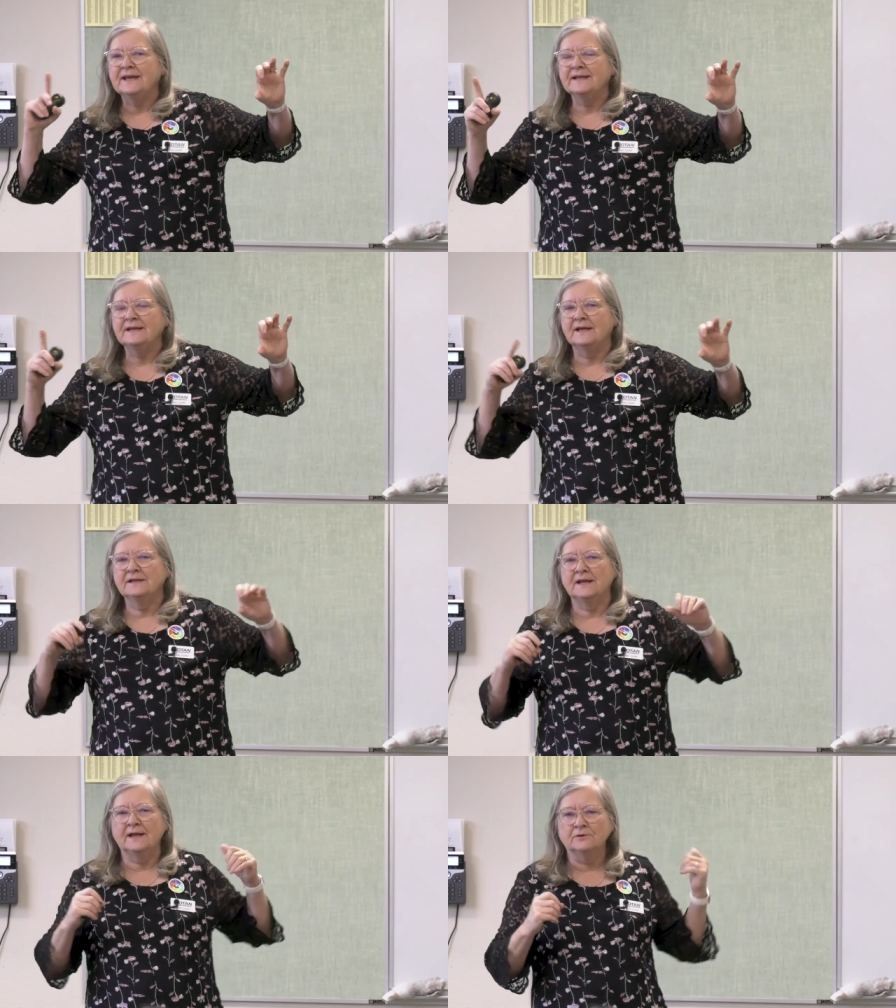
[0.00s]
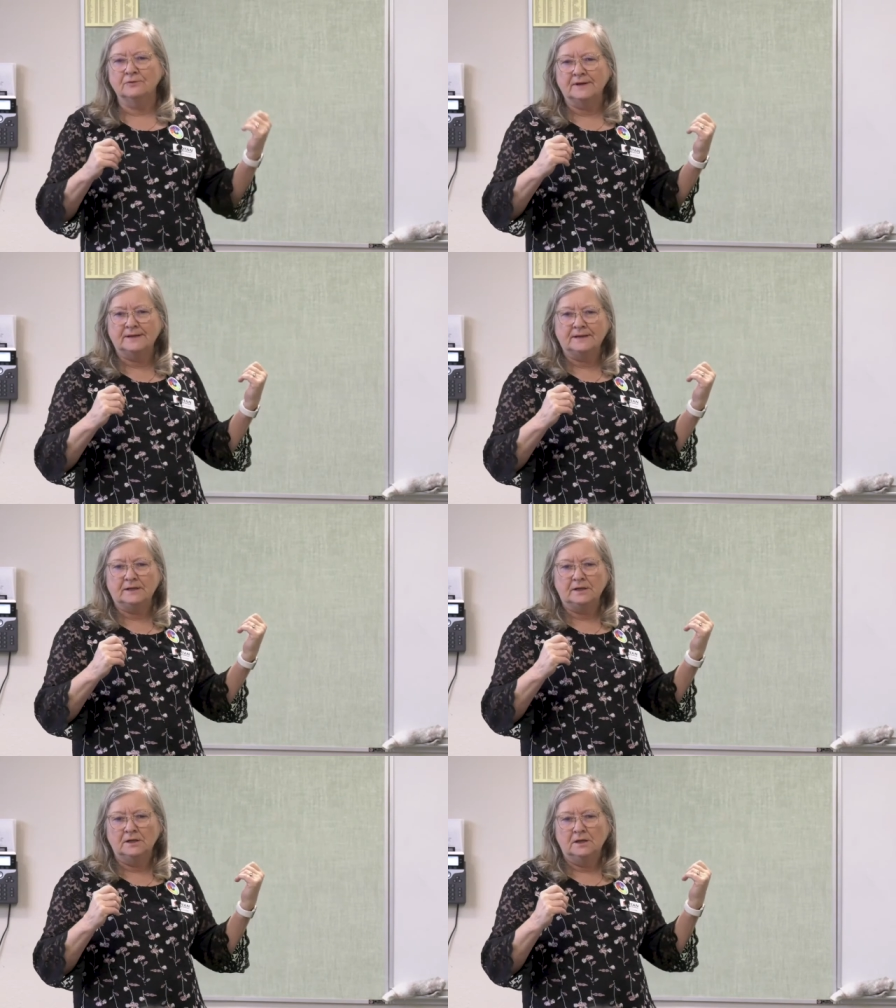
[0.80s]
get an
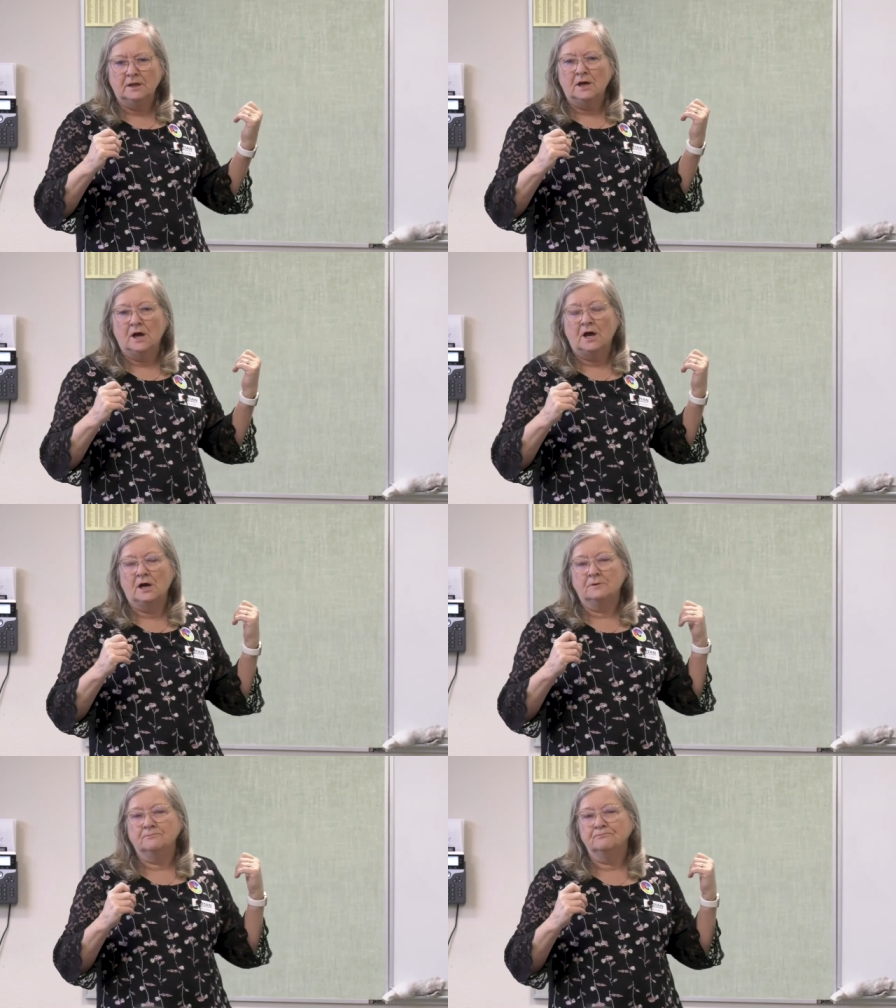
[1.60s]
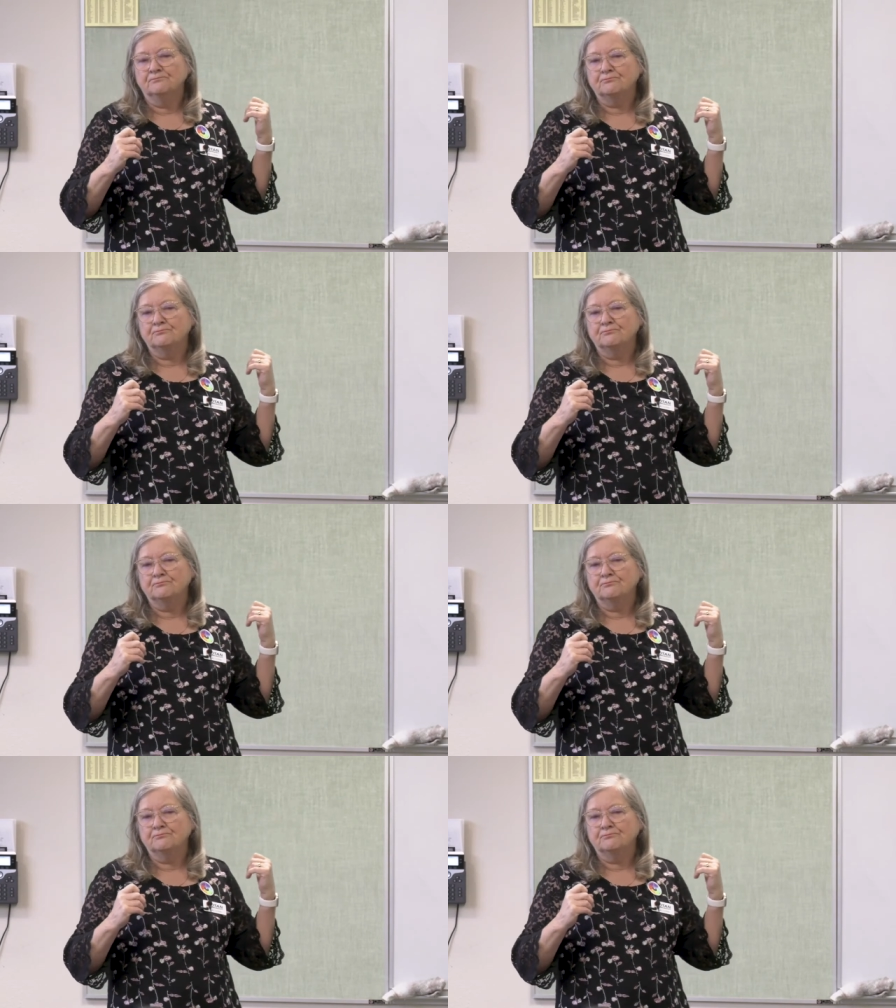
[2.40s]
EdReady um,